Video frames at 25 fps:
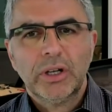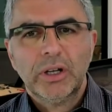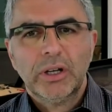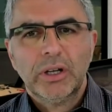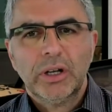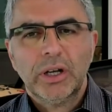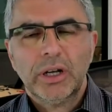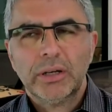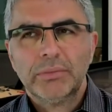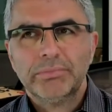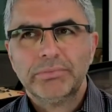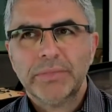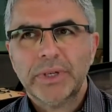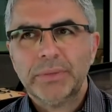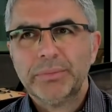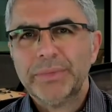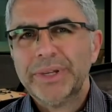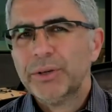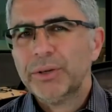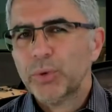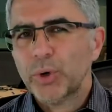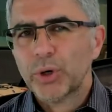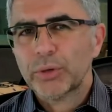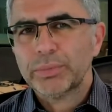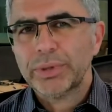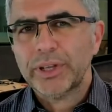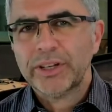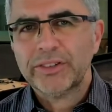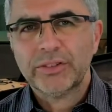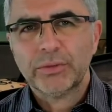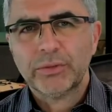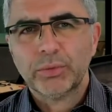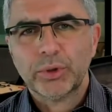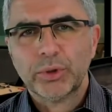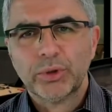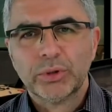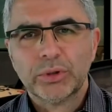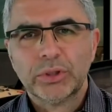In many workplaces,
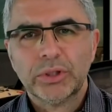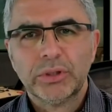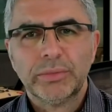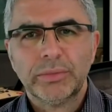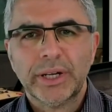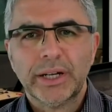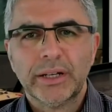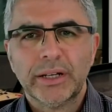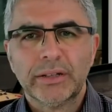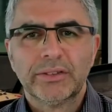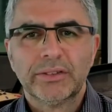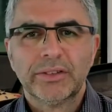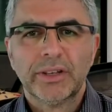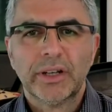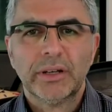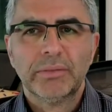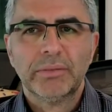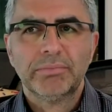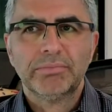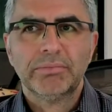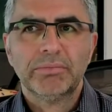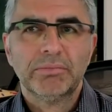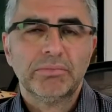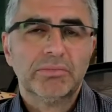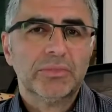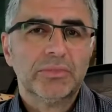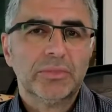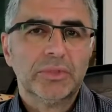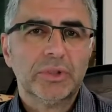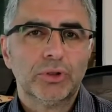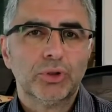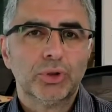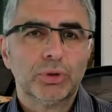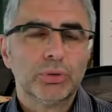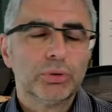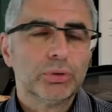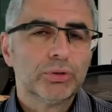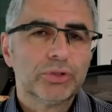we're talking about
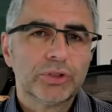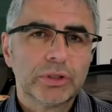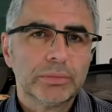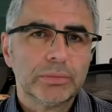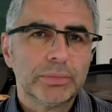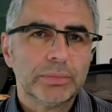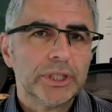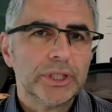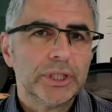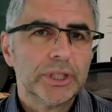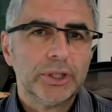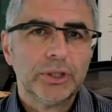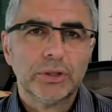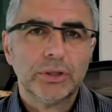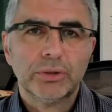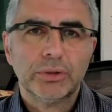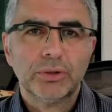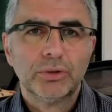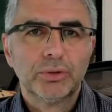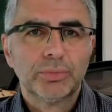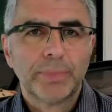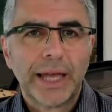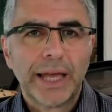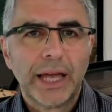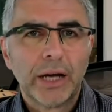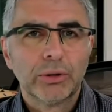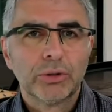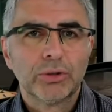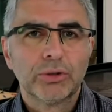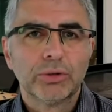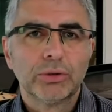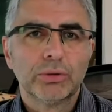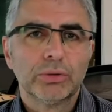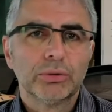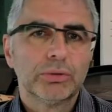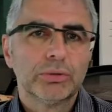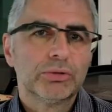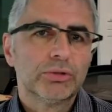tools that are being used, power
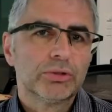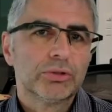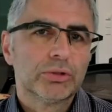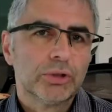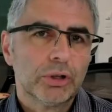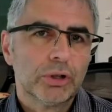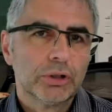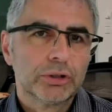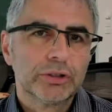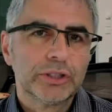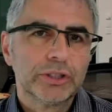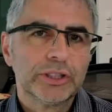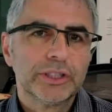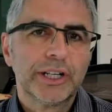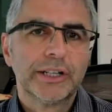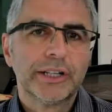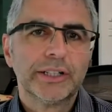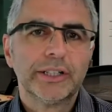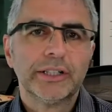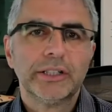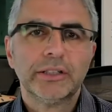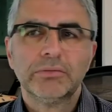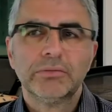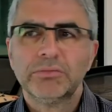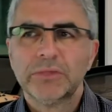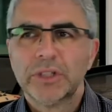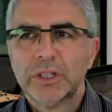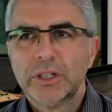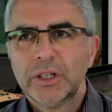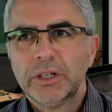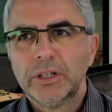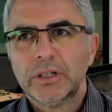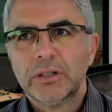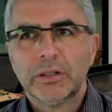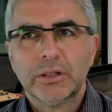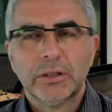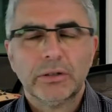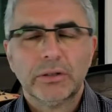tools, concrete cutting.
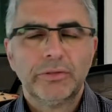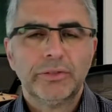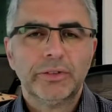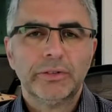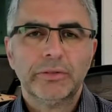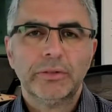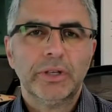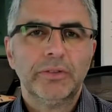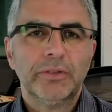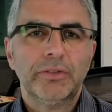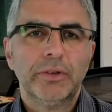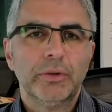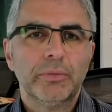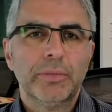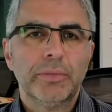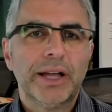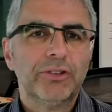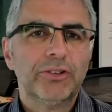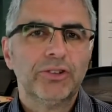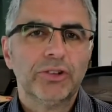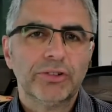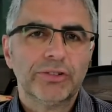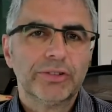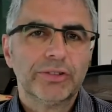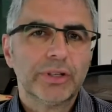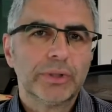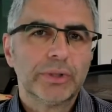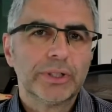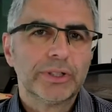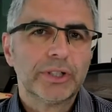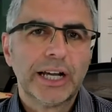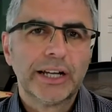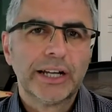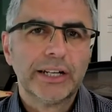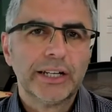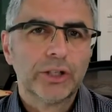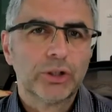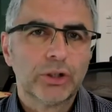You know, if you imagine someone
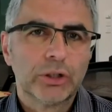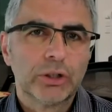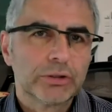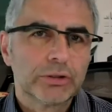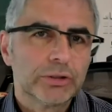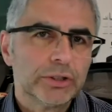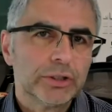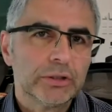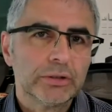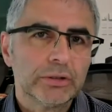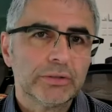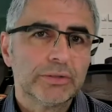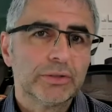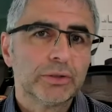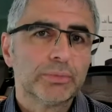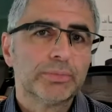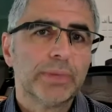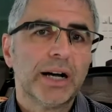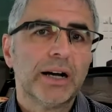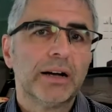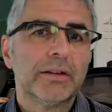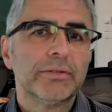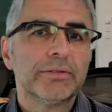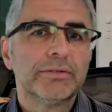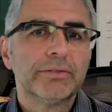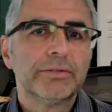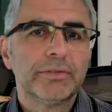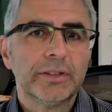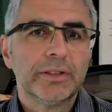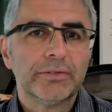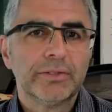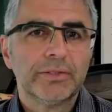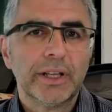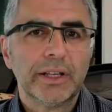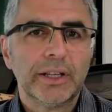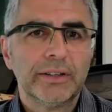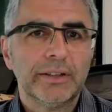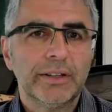cutting concrete on the footpath, if
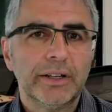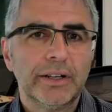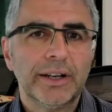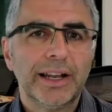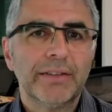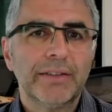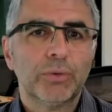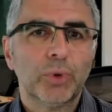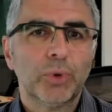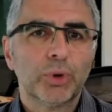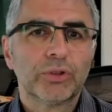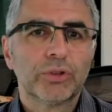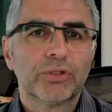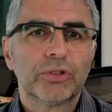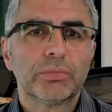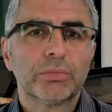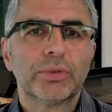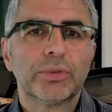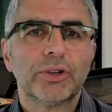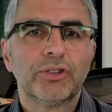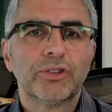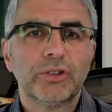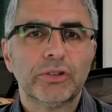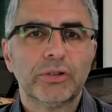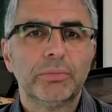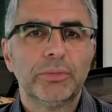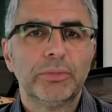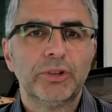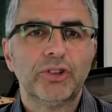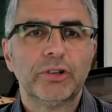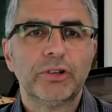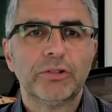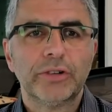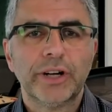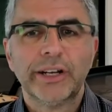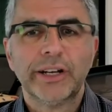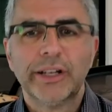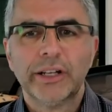they didn't have water suppression, it'd be
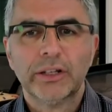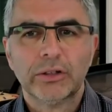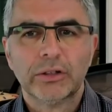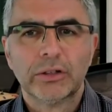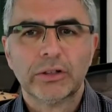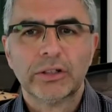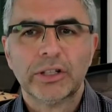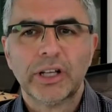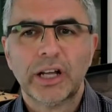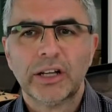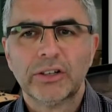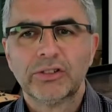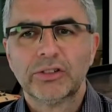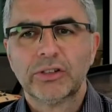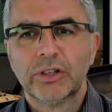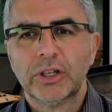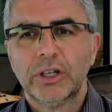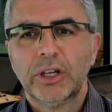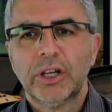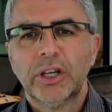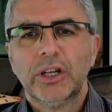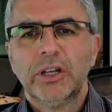generating a lot of dust.